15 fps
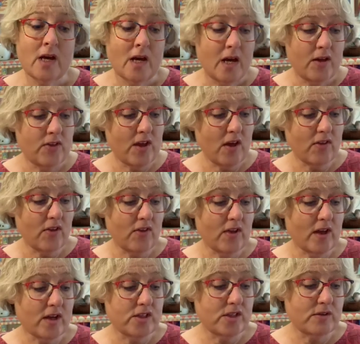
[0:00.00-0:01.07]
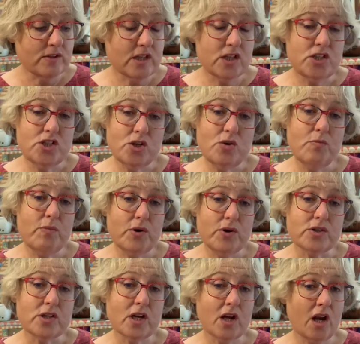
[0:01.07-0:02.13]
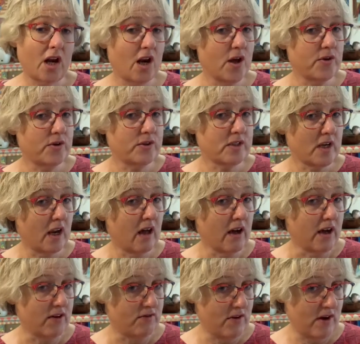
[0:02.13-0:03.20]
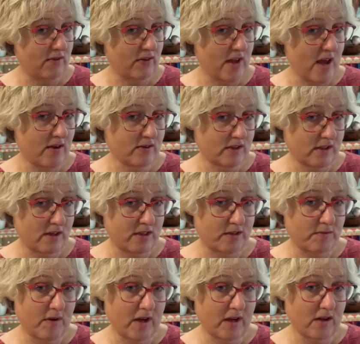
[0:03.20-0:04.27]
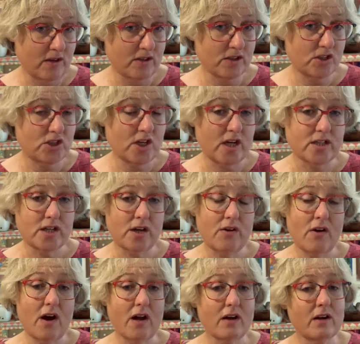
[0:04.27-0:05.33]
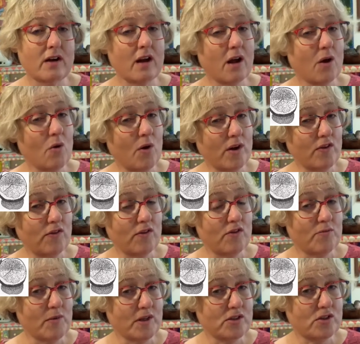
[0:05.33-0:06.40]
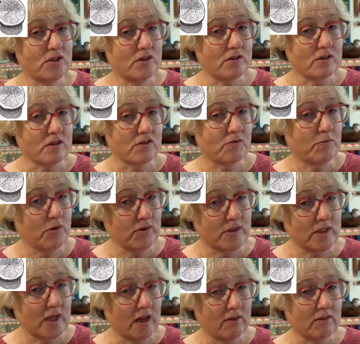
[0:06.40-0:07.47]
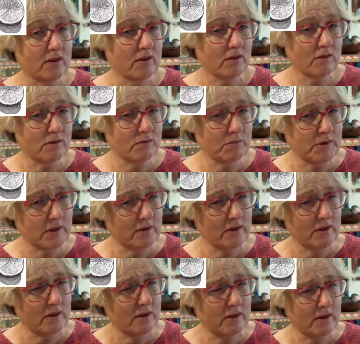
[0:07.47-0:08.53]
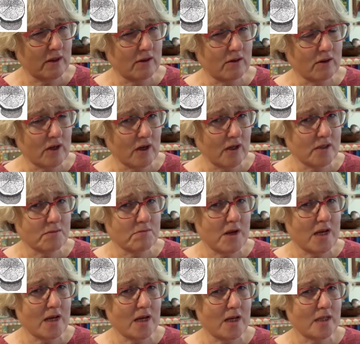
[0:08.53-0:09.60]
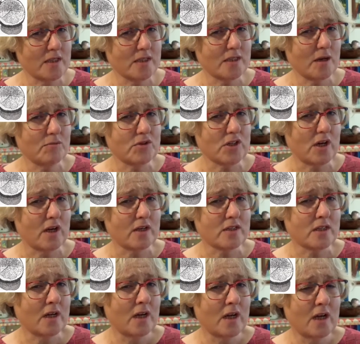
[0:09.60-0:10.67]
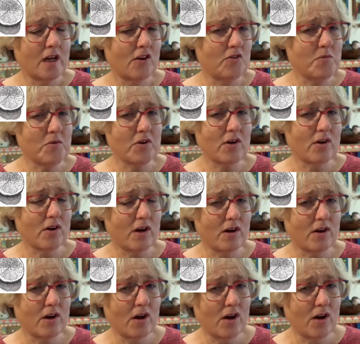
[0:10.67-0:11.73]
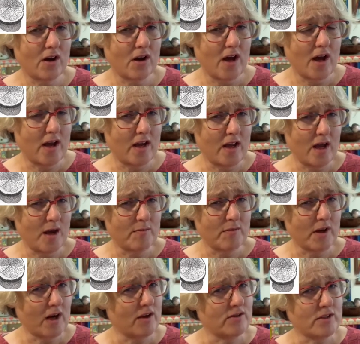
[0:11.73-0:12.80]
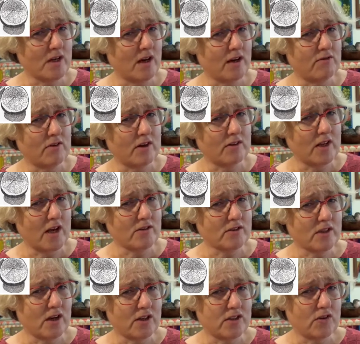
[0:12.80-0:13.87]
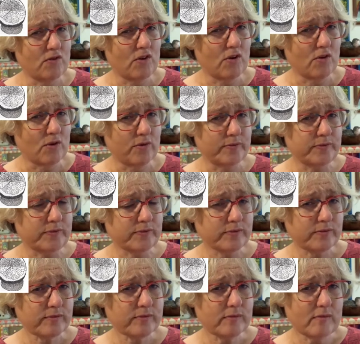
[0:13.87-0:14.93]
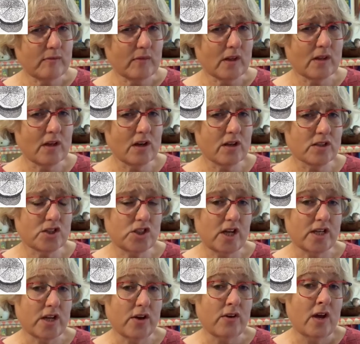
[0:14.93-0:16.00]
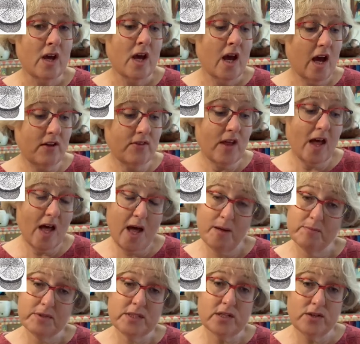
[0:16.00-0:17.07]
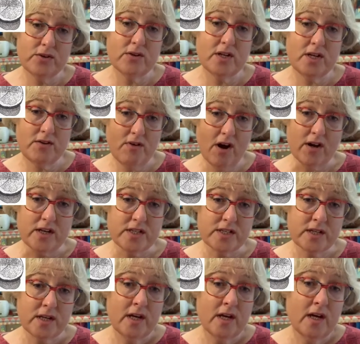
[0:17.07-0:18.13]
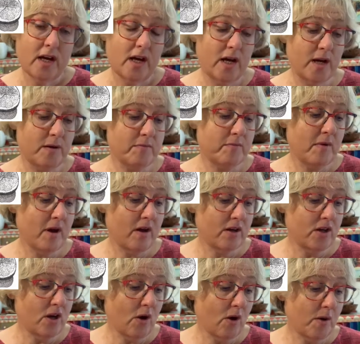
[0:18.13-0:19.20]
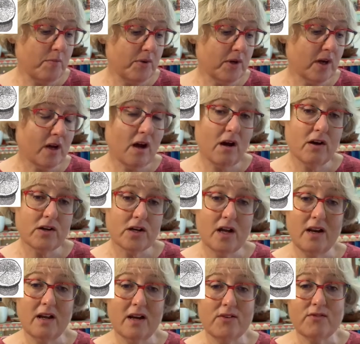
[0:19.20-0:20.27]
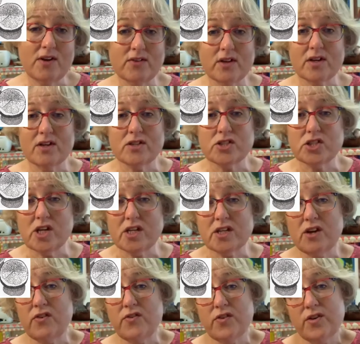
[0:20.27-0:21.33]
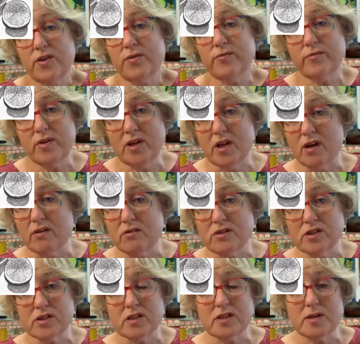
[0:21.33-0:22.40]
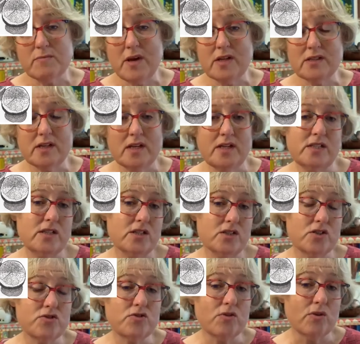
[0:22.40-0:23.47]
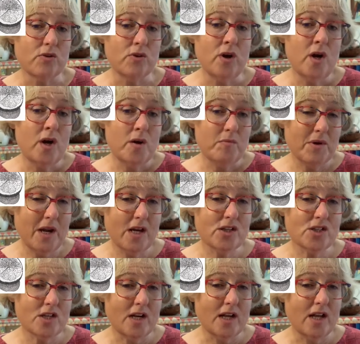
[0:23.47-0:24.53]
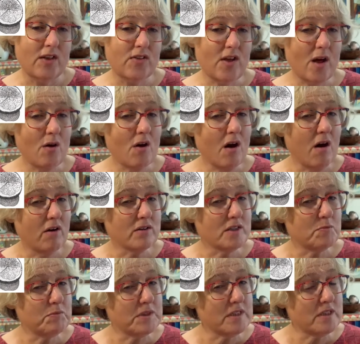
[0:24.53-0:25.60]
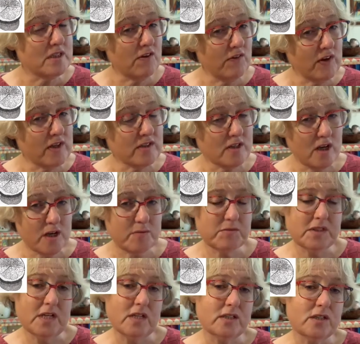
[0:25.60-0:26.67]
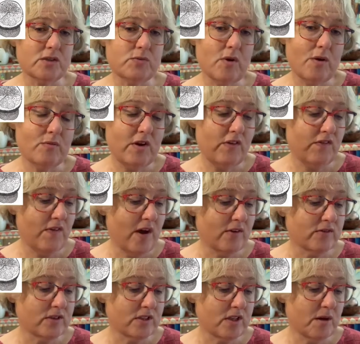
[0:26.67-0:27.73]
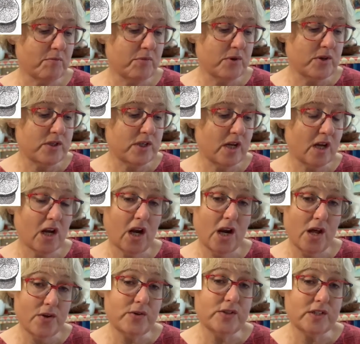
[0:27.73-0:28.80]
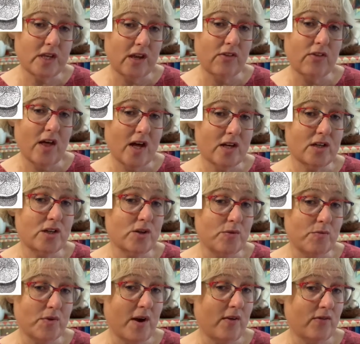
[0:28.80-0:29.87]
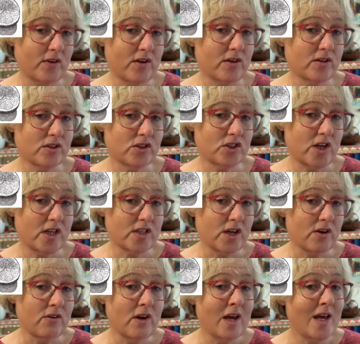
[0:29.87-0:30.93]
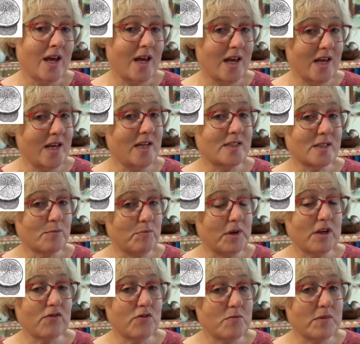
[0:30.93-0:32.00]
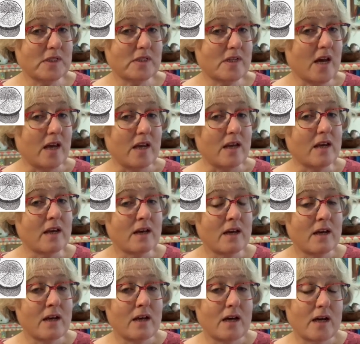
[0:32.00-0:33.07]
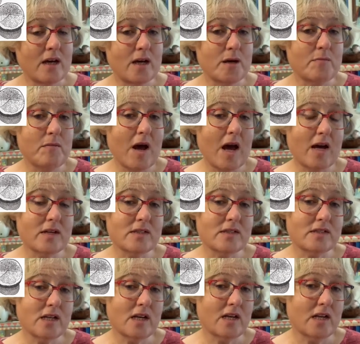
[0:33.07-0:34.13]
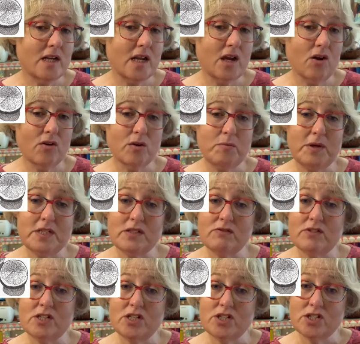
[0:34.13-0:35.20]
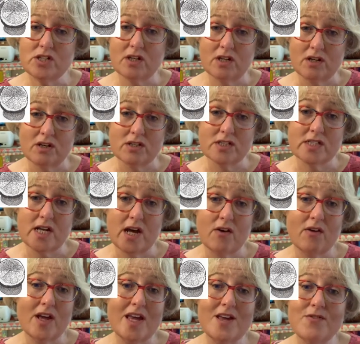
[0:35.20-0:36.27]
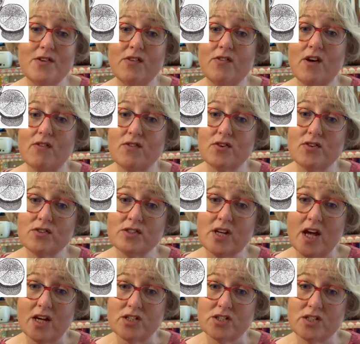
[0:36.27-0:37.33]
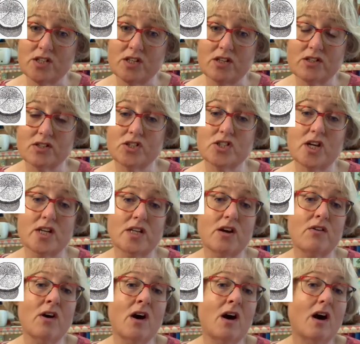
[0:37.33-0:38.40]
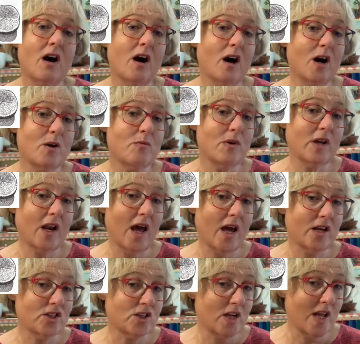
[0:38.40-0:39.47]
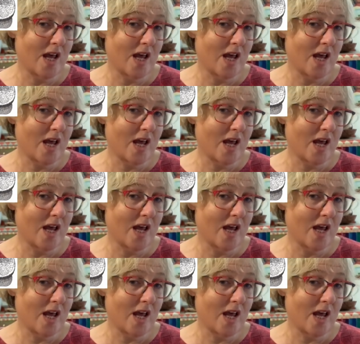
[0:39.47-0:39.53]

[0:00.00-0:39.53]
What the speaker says: The other thing I do is I do put a closed line around the outside of my cast shadow, and quite a few of my students have pointed out and they've gone, oh, but you know, you're kind of making it the subject if you put a closed line around the outside of your cast shadow. And they're absolutely right. You know, I put a line around the cast shadow for, you know, just because it makes it easier to draw. But actually, there are specific circumstances where we found that closing that loop around the cast shadow is a bit of a mistake. And certainly on a piece of digital art now, even if I've cross-hatched a cast shadow, I will actually